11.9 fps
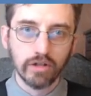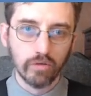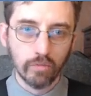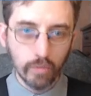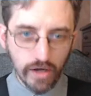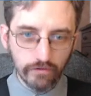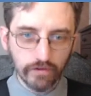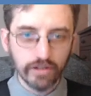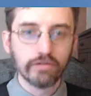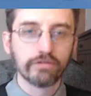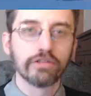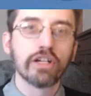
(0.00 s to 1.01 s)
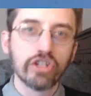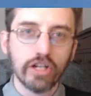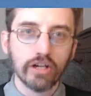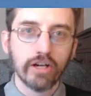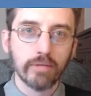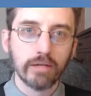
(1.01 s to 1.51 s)
wait for the
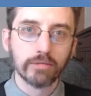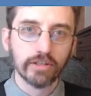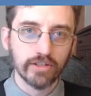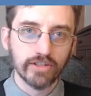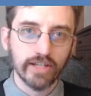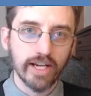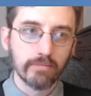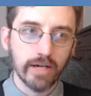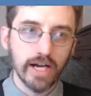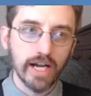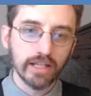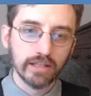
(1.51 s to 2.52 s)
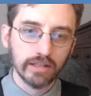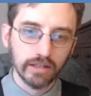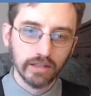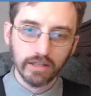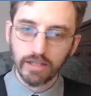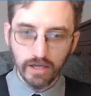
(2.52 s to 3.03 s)
inflationary bubble to slide by,
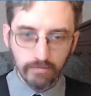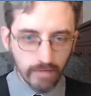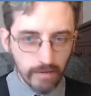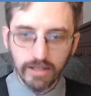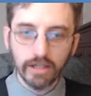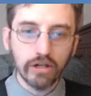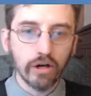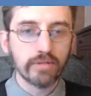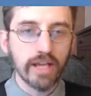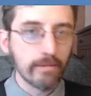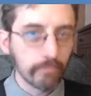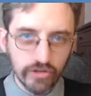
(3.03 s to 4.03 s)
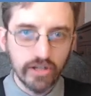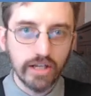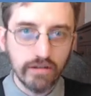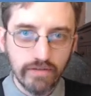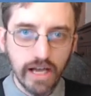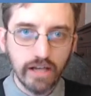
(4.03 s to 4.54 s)
and maybe they go up 10%
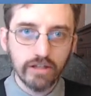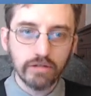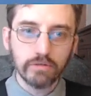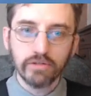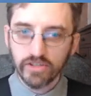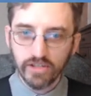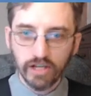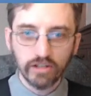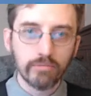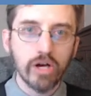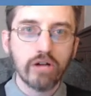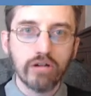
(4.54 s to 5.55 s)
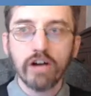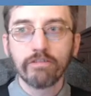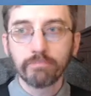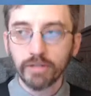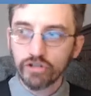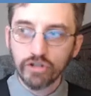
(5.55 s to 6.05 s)
in value, sell them all off,
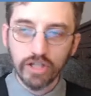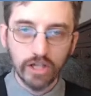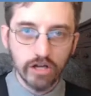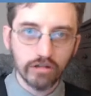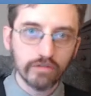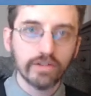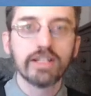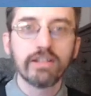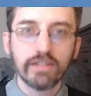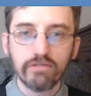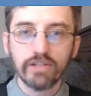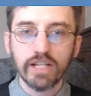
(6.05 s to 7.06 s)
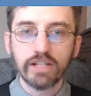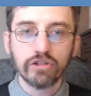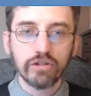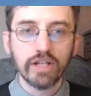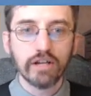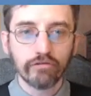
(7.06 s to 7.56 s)
plus you get all of the dividends you
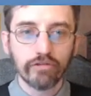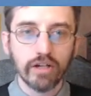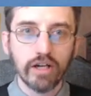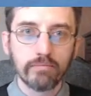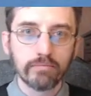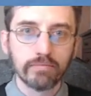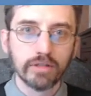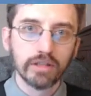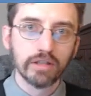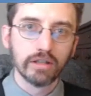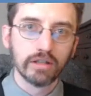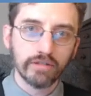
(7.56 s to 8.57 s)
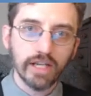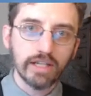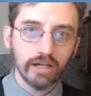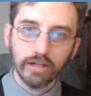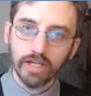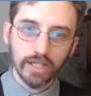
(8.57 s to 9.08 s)
get from the land
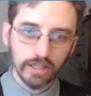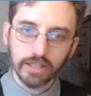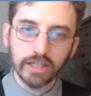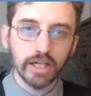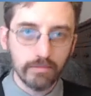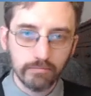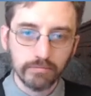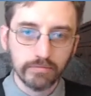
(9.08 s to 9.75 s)
area income,